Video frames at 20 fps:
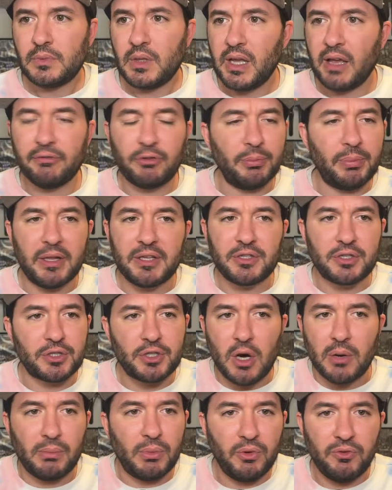if the Blazers
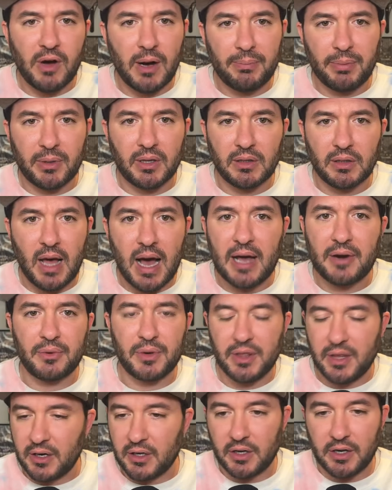don't move up in the
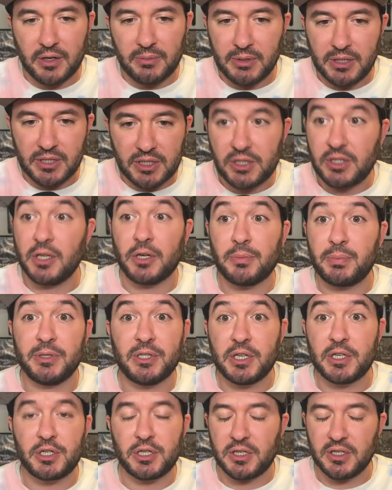lottery, they're going to be, their
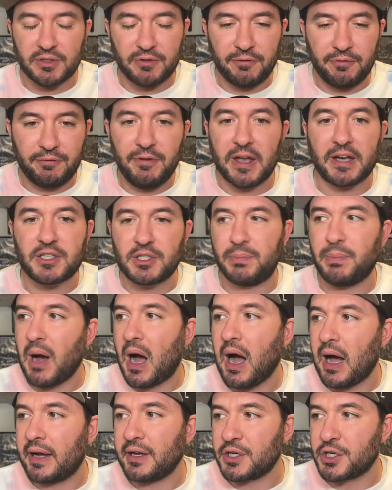position is fixed
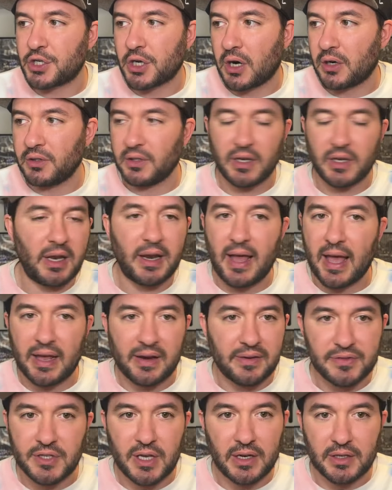behind Charlotte and
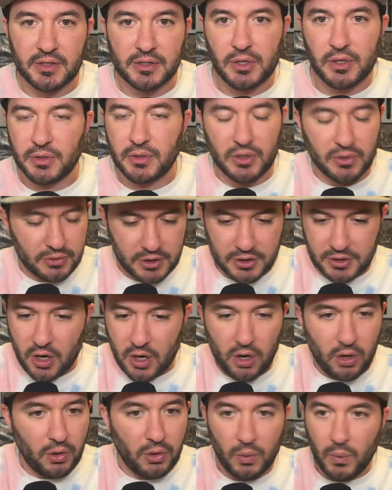ahead of San Antonio, just
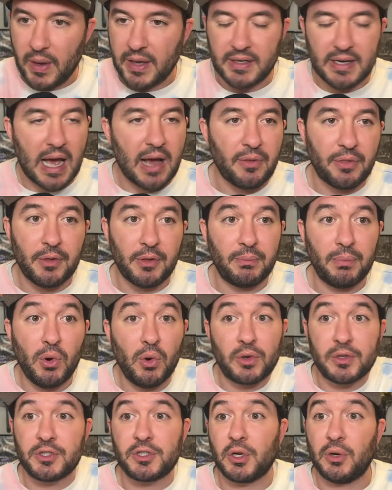all the way down the board.